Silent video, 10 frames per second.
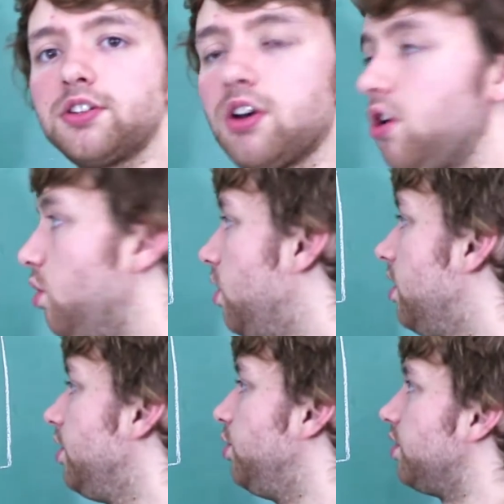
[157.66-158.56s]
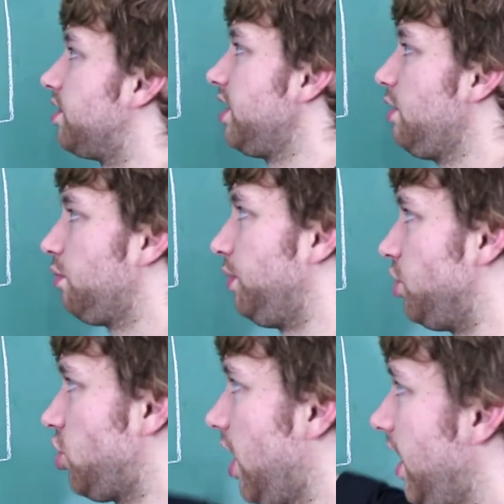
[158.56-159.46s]
So you can see when
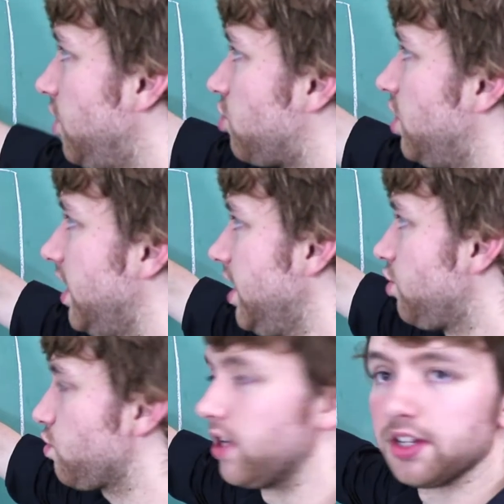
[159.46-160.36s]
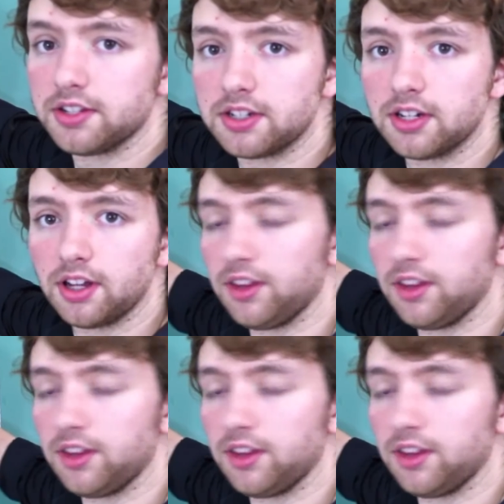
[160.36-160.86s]
we change the interest,